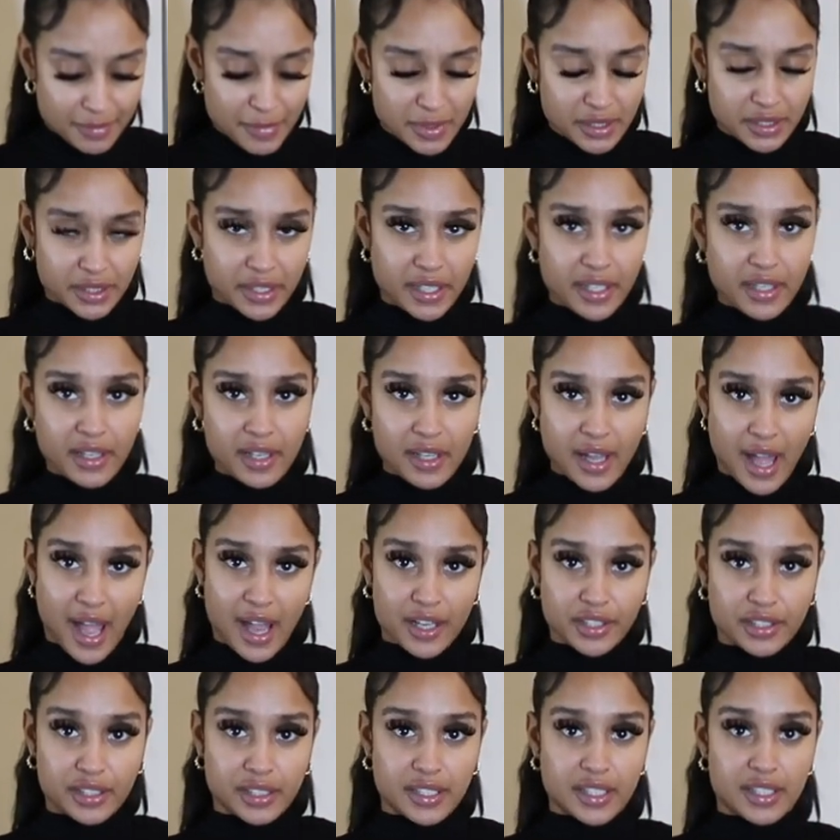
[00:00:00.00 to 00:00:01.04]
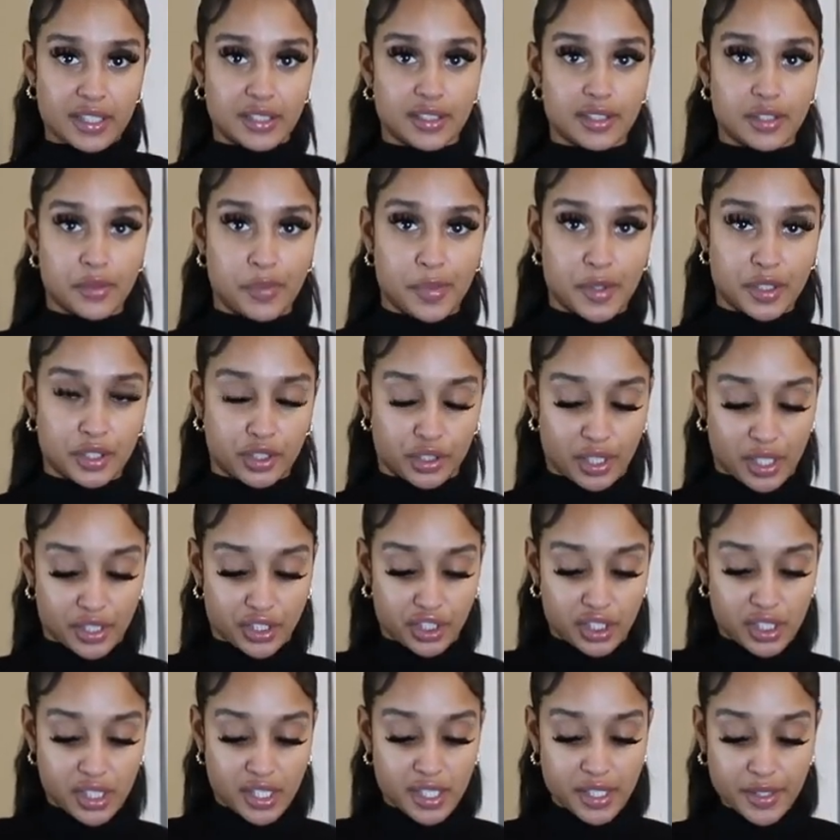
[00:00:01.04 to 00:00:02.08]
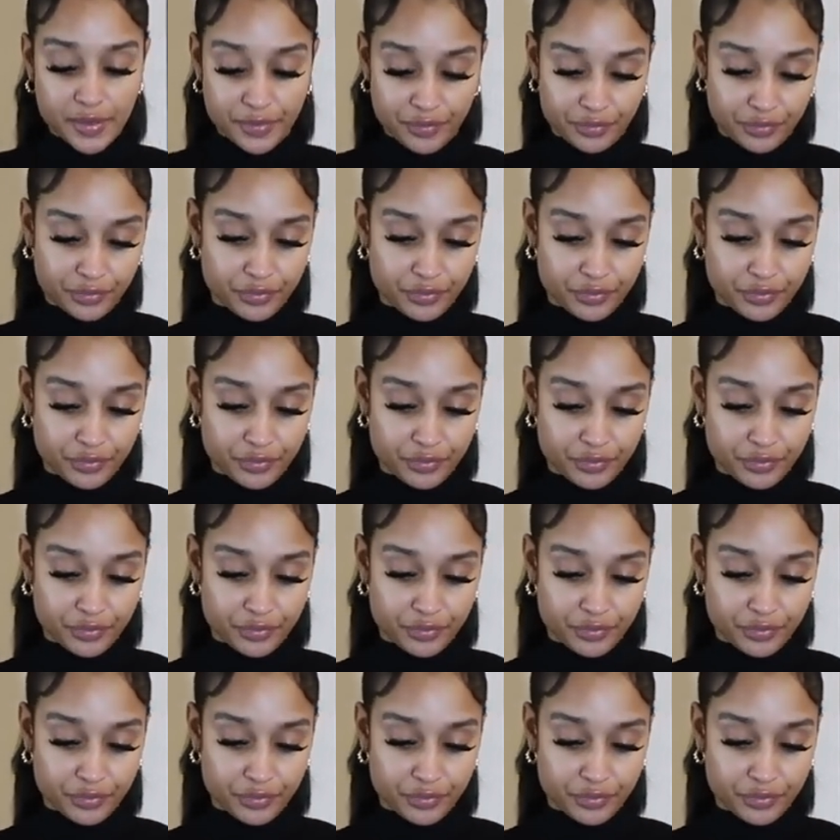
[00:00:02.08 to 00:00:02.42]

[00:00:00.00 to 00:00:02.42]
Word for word: material actually is super stretchy.